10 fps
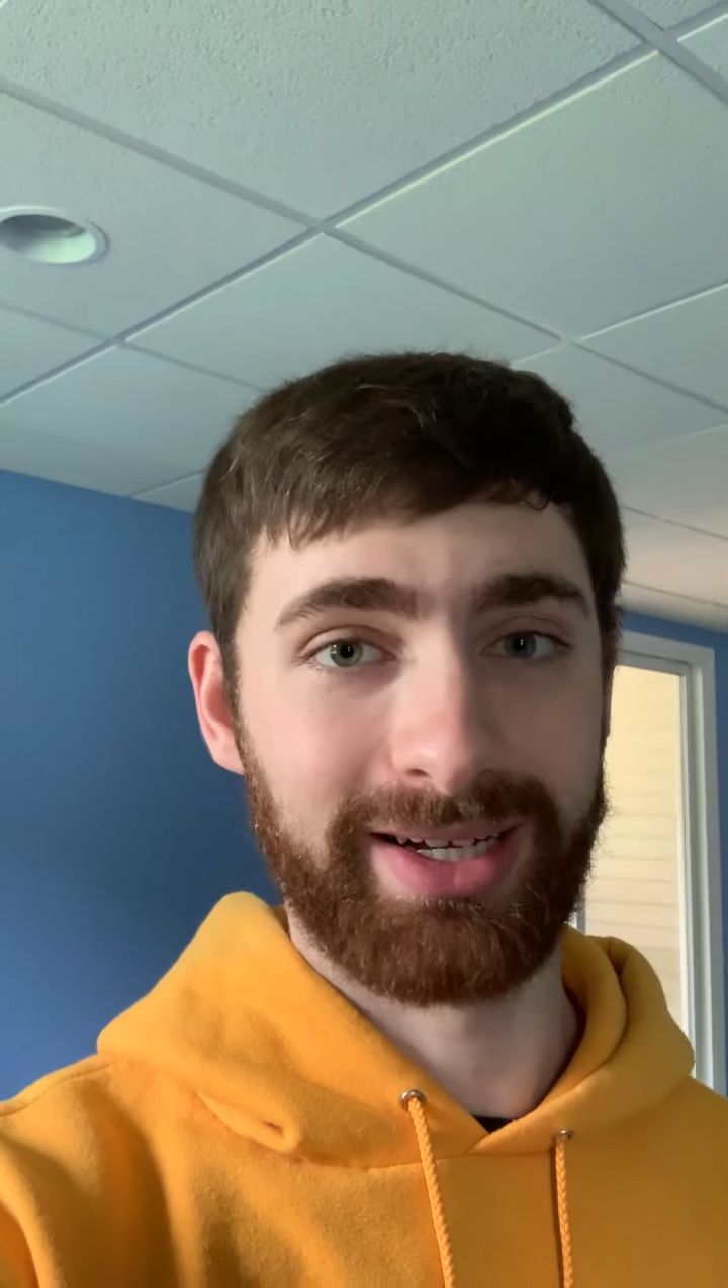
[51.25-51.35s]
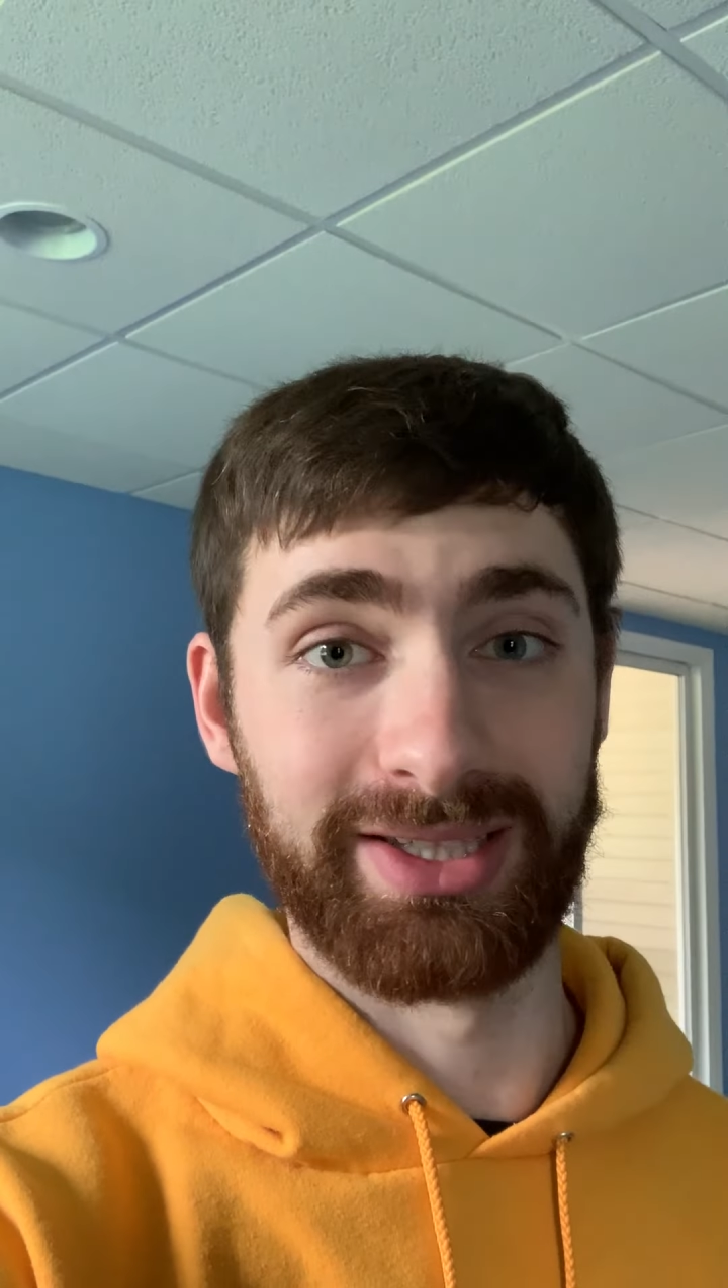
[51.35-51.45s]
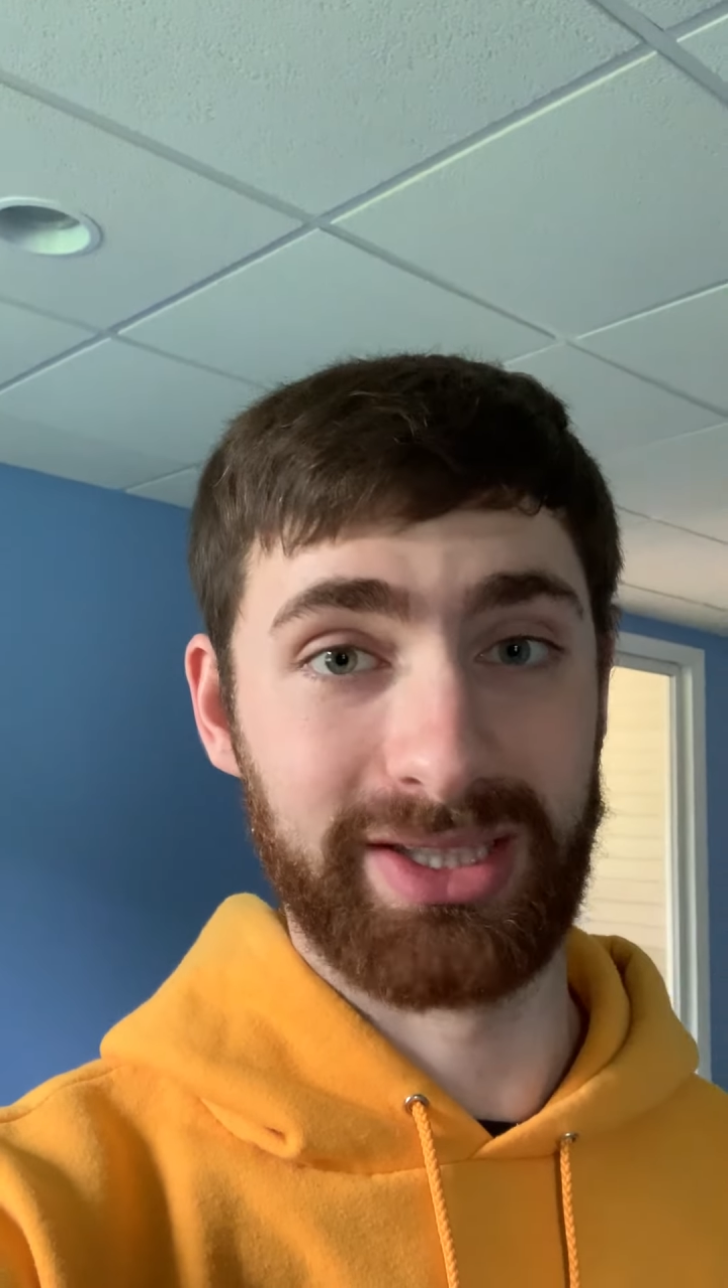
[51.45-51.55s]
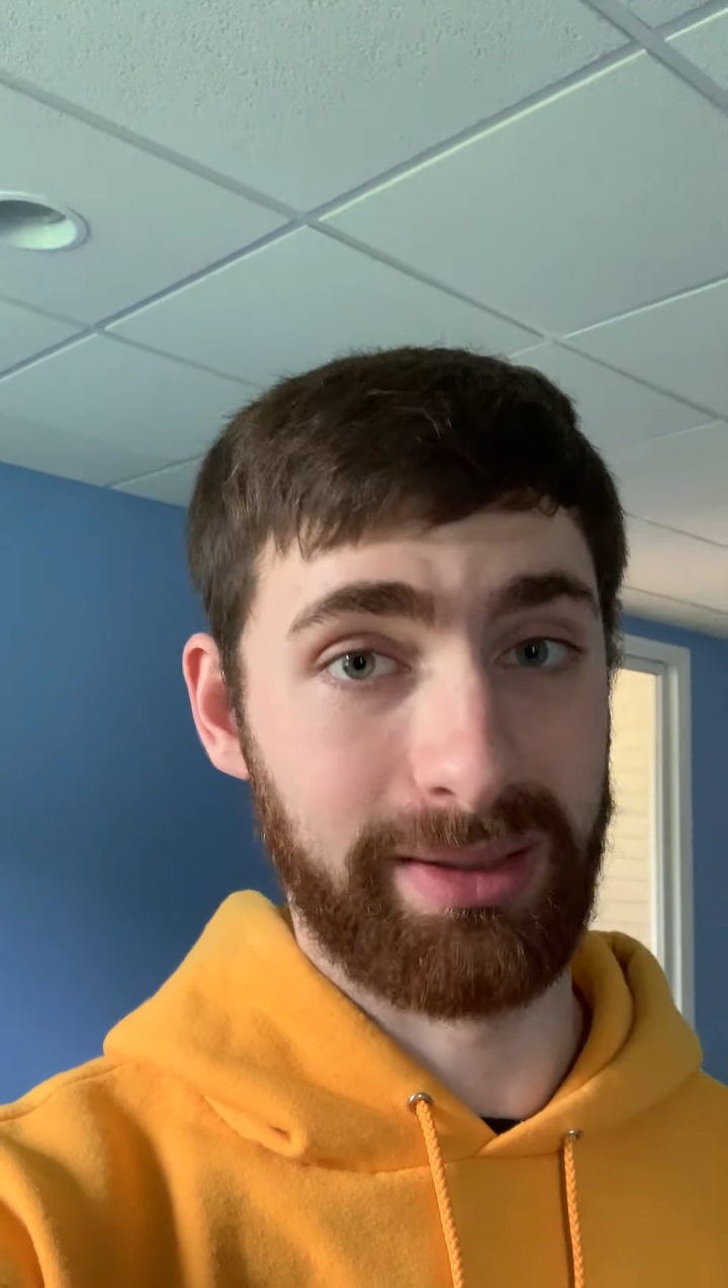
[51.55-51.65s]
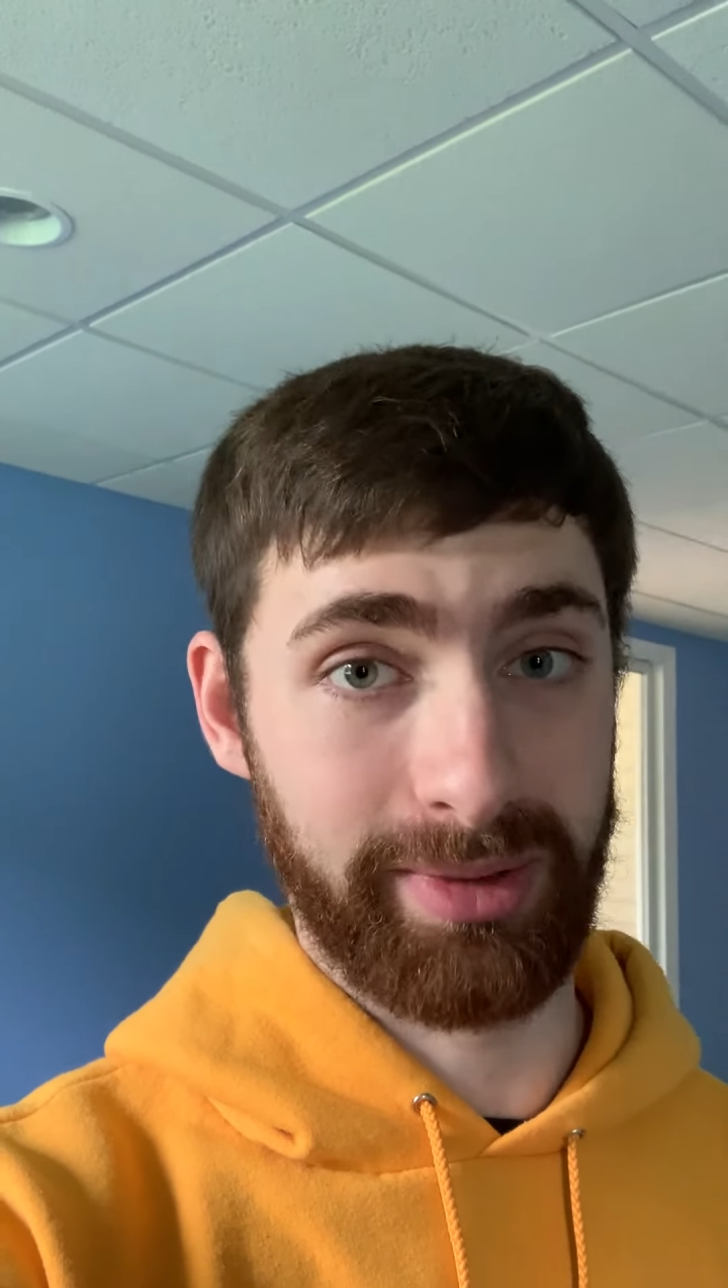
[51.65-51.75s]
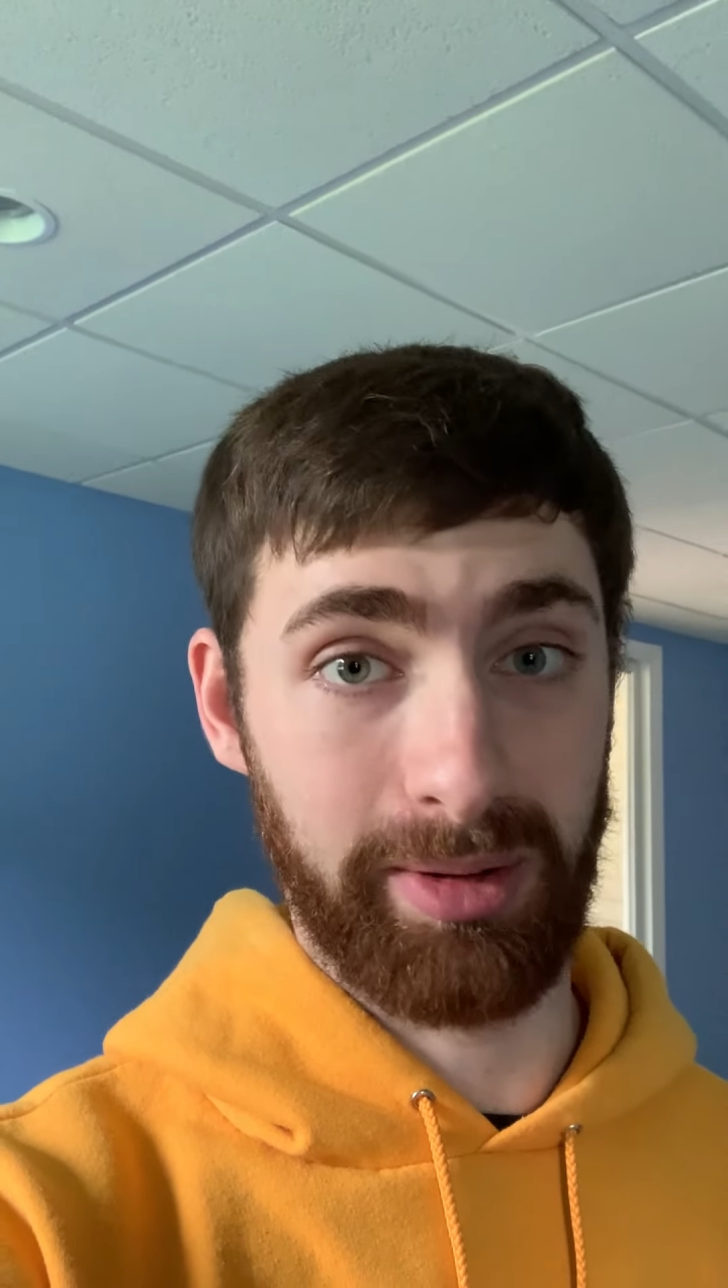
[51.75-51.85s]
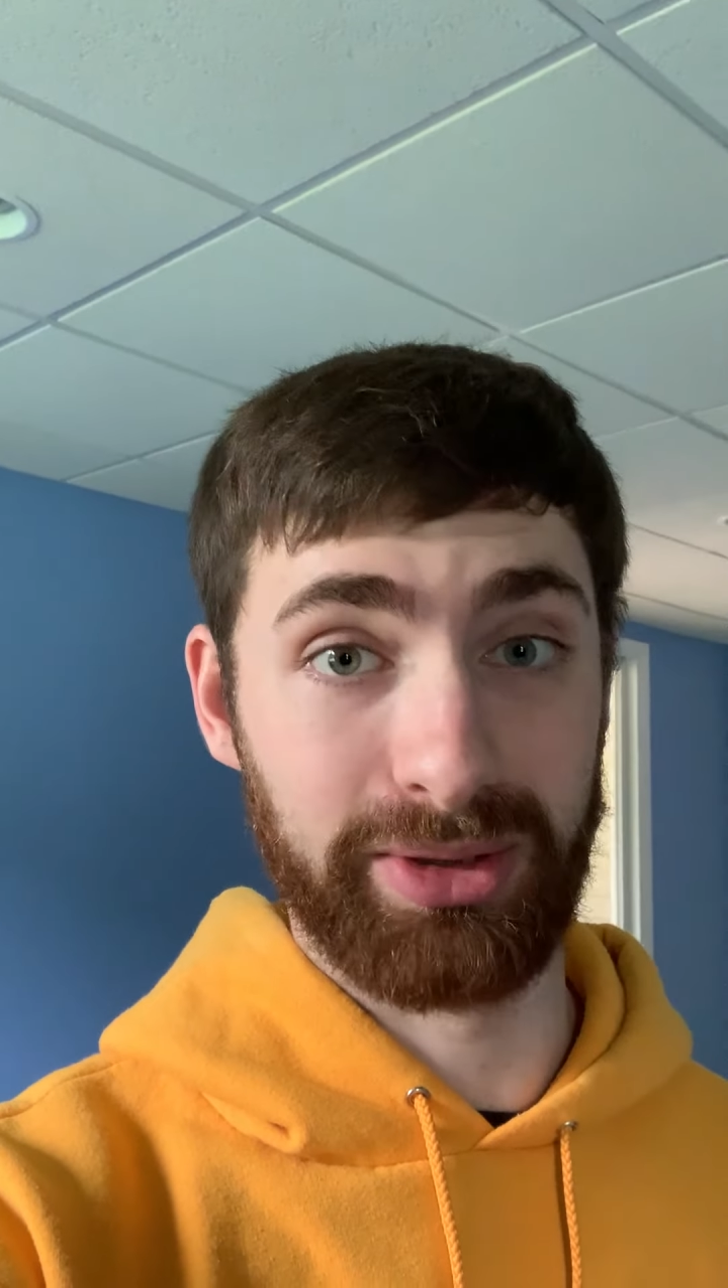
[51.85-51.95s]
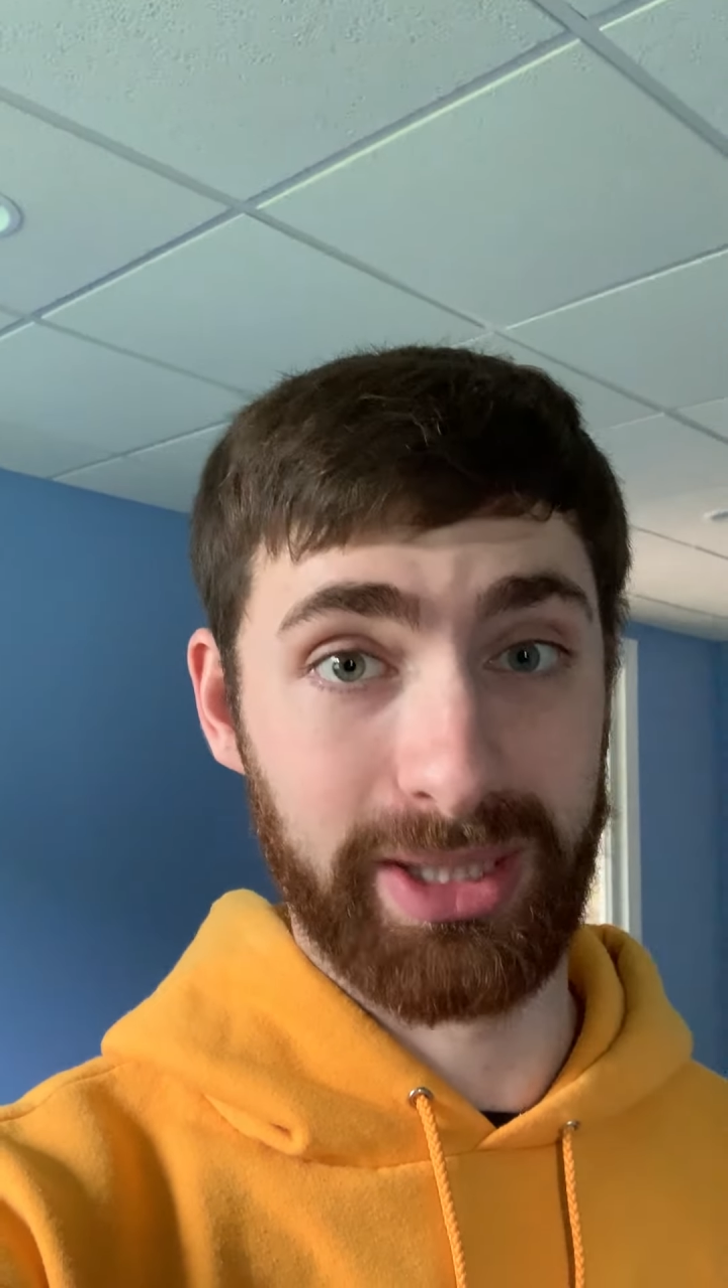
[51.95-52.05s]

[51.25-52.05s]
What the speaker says: because Tim Tebow